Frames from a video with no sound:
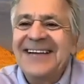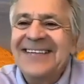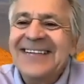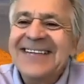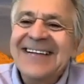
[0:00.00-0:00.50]

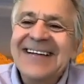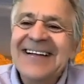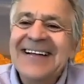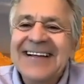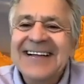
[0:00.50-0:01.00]

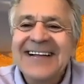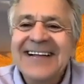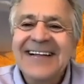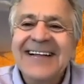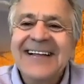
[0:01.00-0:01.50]

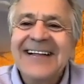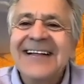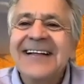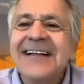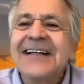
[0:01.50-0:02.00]

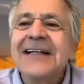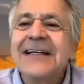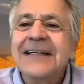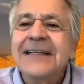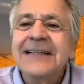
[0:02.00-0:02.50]

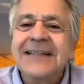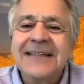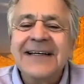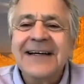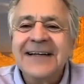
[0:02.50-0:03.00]

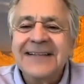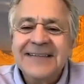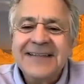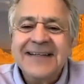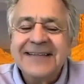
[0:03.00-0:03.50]

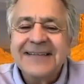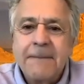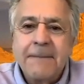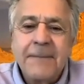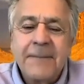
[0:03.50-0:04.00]

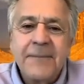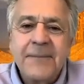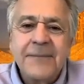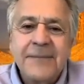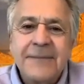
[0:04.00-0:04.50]

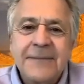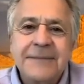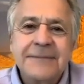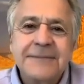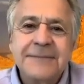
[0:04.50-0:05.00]

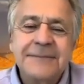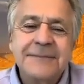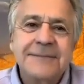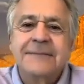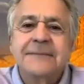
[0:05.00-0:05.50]

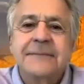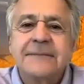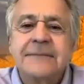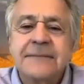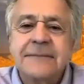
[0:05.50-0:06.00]

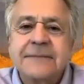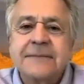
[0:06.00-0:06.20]
[no speech]